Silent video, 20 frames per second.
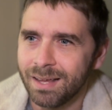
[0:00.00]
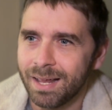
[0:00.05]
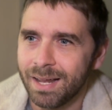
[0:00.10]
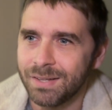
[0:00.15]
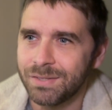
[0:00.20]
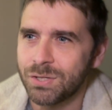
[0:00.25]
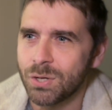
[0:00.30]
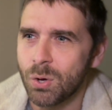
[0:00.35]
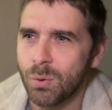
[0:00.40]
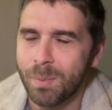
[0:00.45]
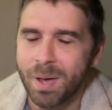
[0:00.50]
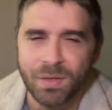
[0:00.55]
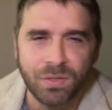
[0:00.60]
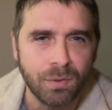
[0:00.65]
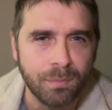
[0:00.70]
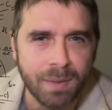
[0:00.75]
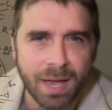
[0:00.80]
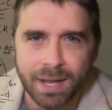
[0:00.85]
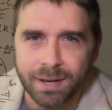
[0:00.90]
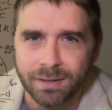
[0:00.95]
And so,
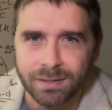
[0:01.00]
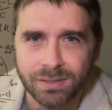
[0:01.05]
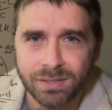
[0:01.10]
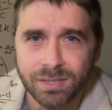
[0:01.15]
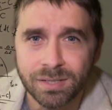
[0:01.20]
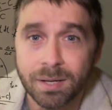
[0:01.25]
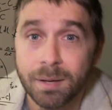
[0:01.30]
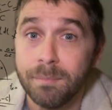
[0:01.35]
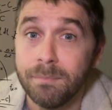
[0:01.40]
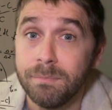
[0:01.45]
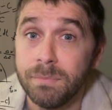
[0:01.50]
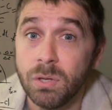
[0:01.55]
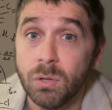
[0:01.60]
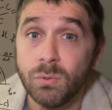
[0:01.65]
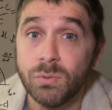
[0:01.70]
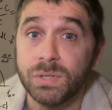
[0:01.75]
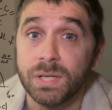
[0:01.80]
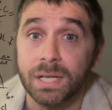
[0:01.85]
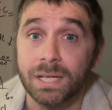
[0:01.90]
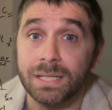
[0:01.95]
mathematics,
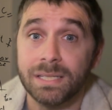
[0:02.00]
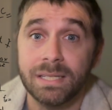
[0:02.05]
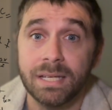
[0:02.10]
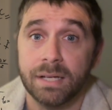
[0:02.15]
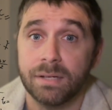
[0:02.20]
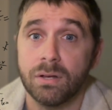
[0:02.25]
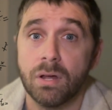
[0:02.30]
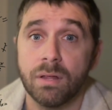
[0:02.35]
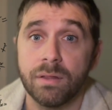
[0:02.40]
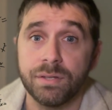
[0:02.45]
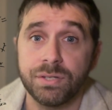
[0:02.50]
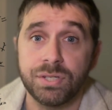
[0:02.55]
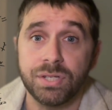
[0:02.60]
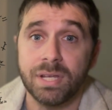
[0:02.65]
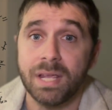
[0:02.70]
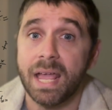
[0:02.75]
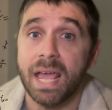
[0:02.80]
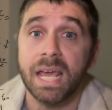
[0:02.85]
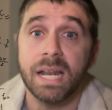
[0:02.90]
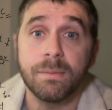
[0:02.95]
music,
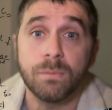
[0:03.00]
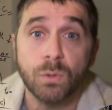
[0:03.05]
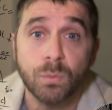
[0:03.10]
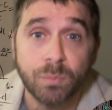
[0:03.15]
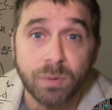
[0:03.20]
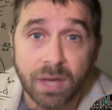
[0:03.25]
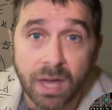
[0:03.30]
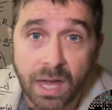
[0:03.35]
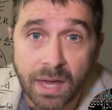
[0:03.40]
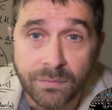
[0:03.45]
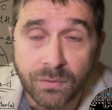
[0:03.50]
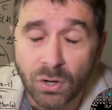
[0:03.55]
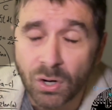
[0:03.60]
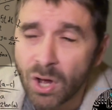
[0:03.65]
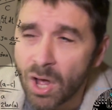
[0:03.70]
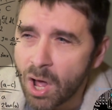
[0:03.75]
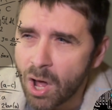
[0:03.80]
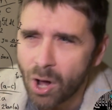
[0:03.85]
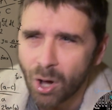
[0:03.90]
technology, animal behavior,